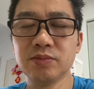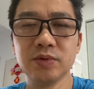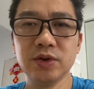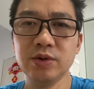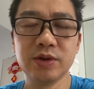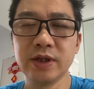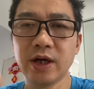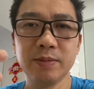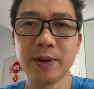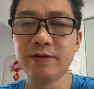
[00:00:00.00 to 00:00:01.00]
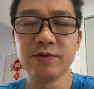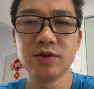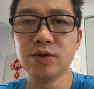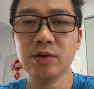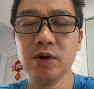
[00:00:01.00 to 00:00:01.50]
using the iPad for
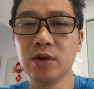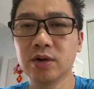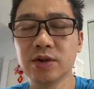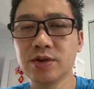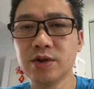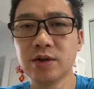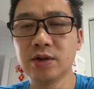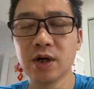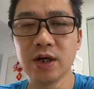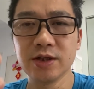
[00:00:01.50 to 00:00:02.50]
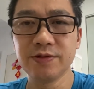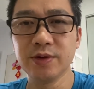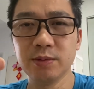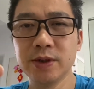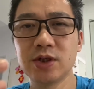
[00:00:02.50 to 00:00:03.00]
too long because your eyes feel
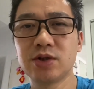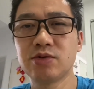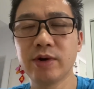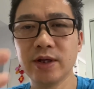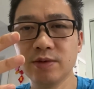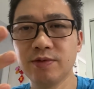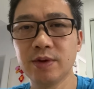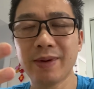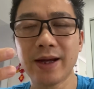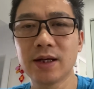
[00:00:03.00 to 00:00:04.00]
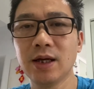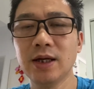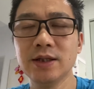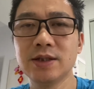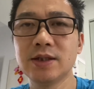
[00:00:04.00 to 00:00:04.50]
a bit strained with the
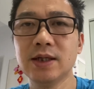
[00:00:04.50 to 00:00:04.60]
backlight.